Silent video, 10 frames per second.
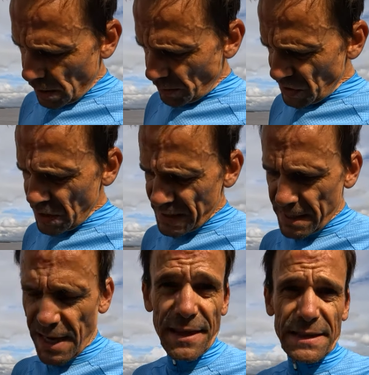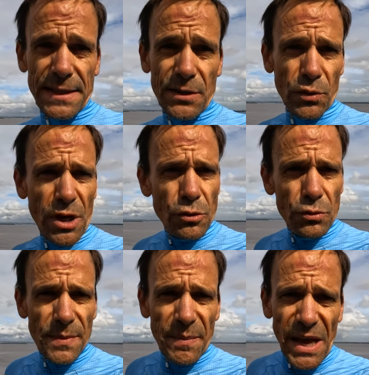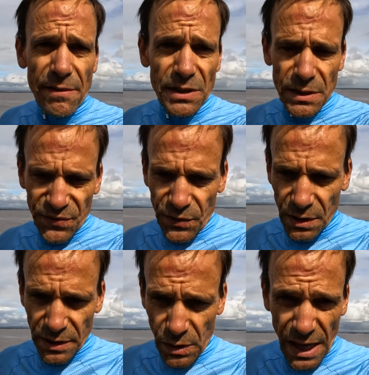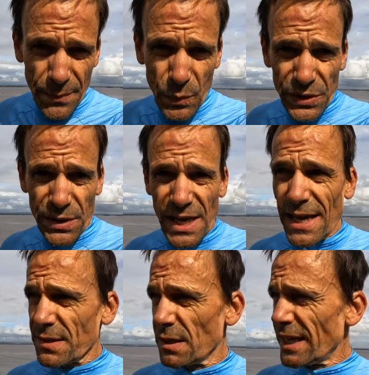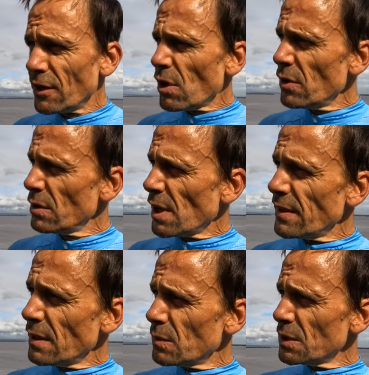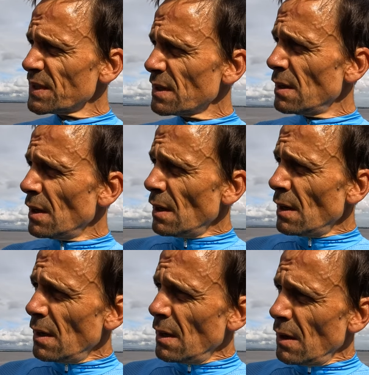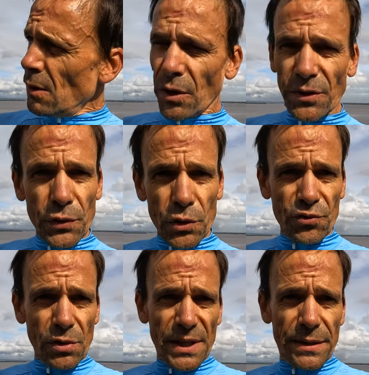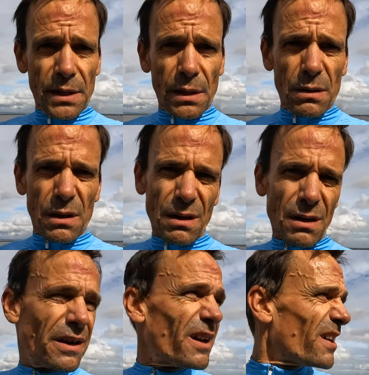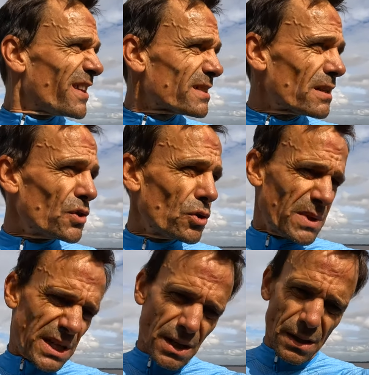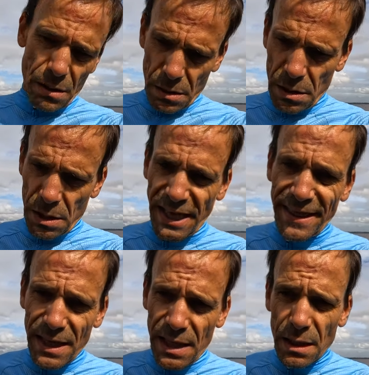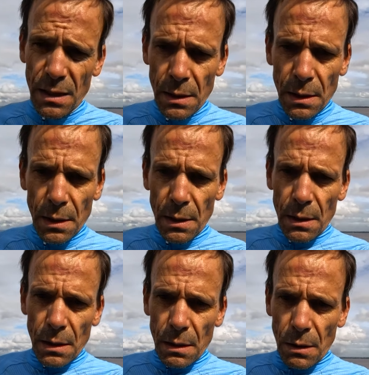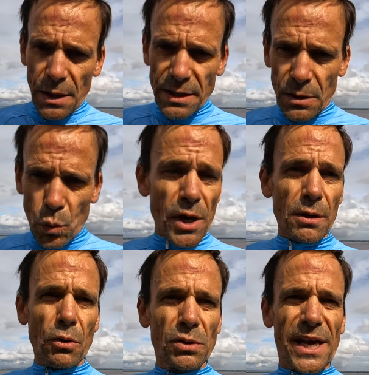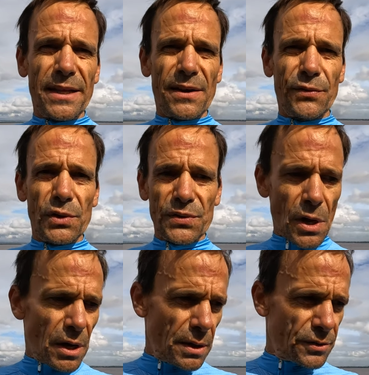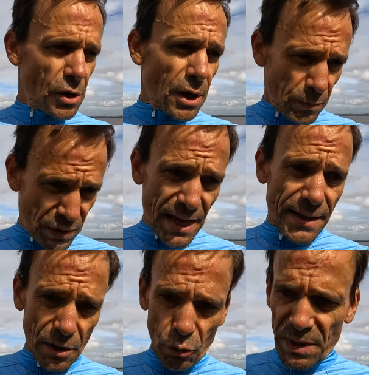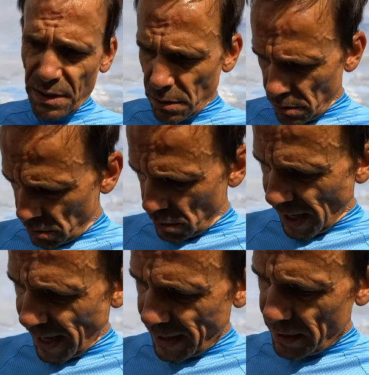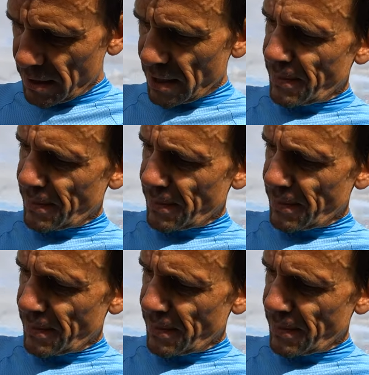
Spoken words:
just going to see how that settled. I do remember having this feeling with the Casca Legro, I think it was, on the first ride, thinking, oh no, that's going to hurt my head. And then I did a quite a long day that first time with that helmet, and